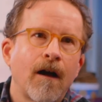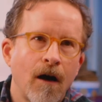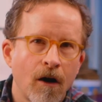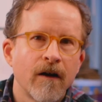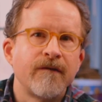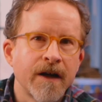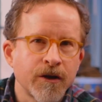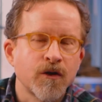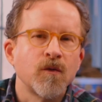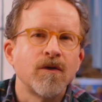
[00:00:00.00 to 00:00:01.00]
our
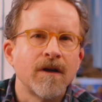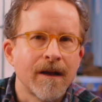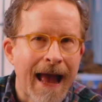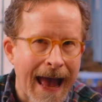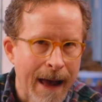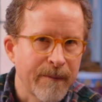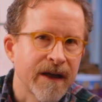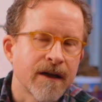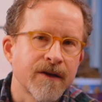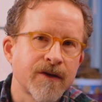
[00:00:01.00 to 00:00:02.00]
eventual
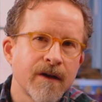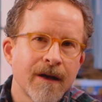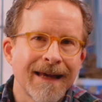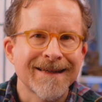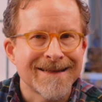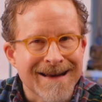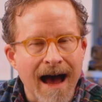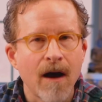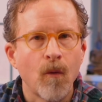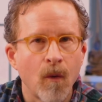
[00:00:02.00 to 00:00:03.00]
happiness is
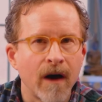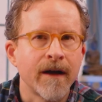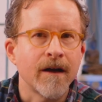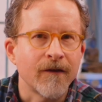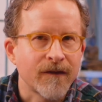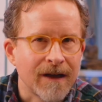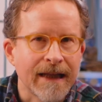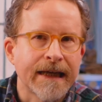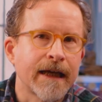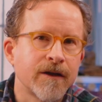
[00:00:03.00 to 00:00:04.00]
not one of
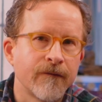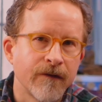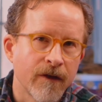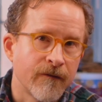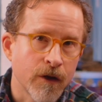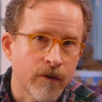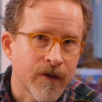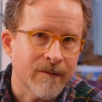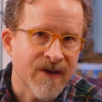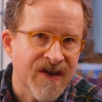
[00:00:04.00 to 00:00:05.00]
clinging to the views
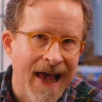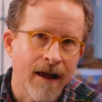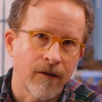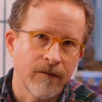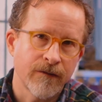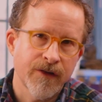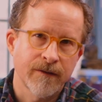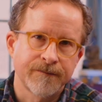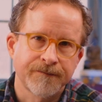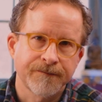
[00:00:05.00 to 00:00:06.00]
themselves,
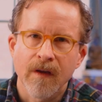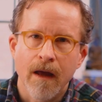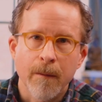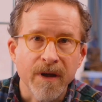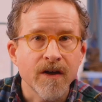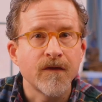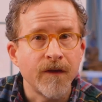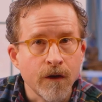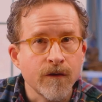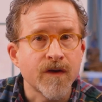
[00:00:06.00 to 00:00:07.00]
because
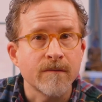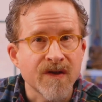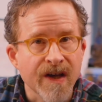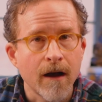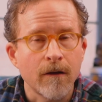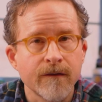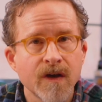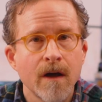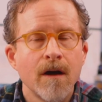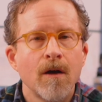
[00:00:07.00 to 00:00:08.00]
views themselves
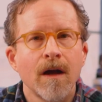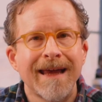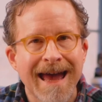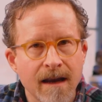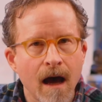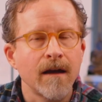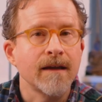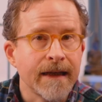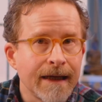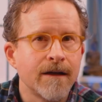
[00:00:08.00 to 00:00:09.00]
cannot
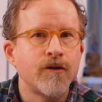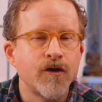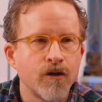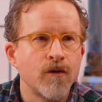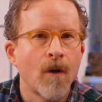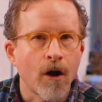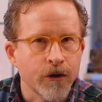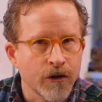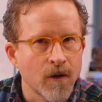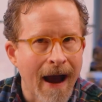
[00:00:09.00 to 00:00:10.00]
lead to our
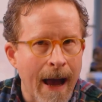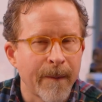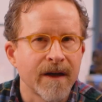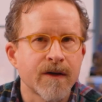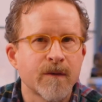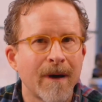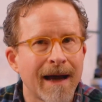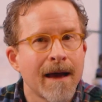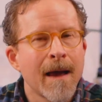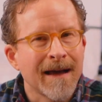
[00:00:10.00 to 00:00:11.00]
true happiness
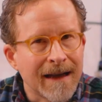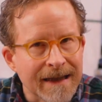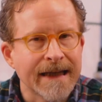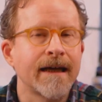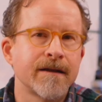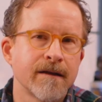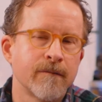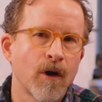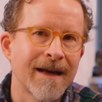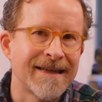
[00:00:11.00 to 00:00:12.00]
by clinging to
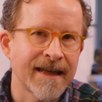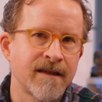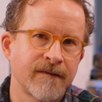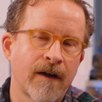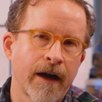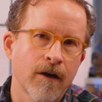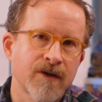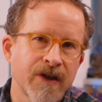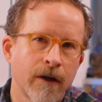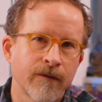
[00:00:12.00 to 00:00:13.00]
them or identifying
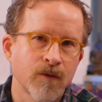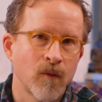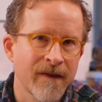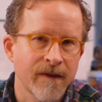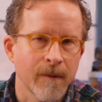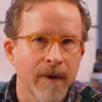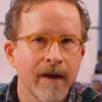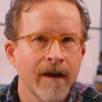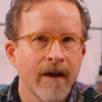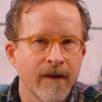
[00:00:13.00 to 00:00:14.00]
ourselves with them,
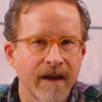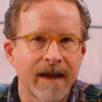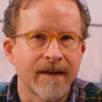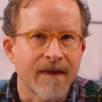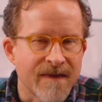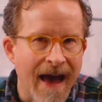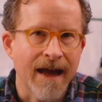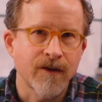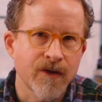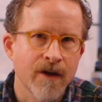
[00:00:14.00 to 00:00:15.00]
thinking that
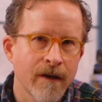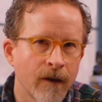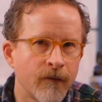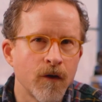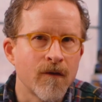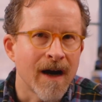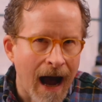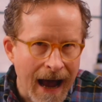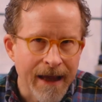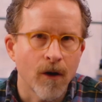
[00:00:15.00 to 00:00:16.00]
that's the view that
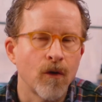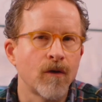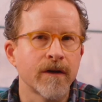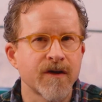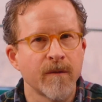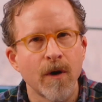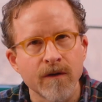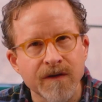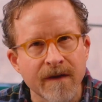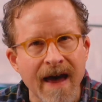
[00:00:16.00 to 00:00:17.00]
I hold as
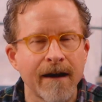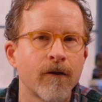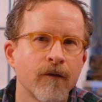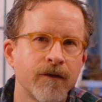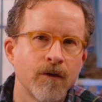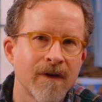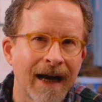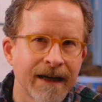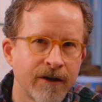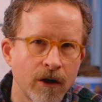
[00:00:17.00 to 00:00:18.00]
opposed to that other view that
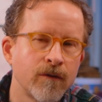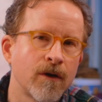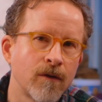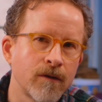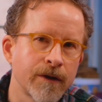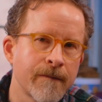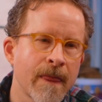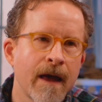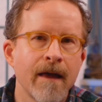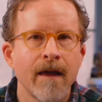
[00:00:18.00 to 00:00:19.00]
I don't hold.
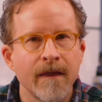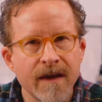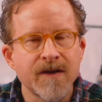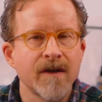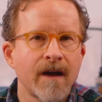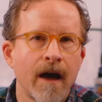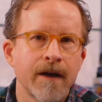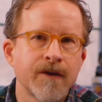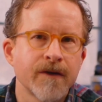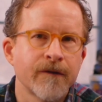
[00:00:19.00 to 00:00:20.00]
These are the
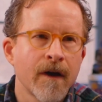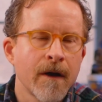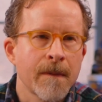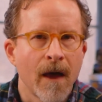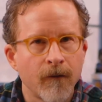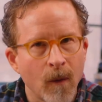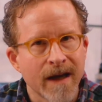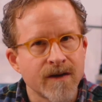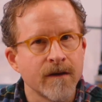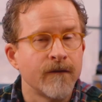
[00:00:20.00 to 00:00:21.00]
kinds of, of
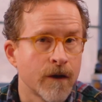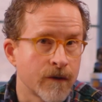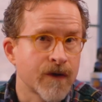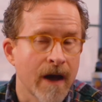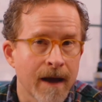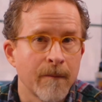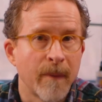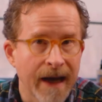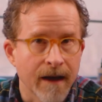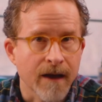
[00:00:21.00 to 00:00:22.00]
ways that views can
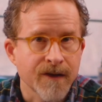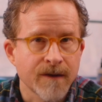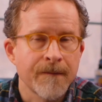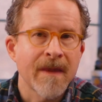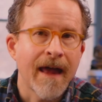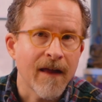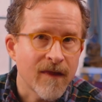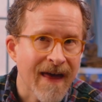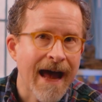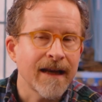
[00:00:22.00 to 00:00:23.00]
bite us.
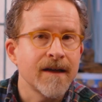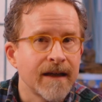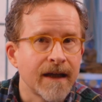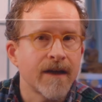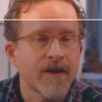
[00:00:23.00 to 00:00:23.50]
And that indeed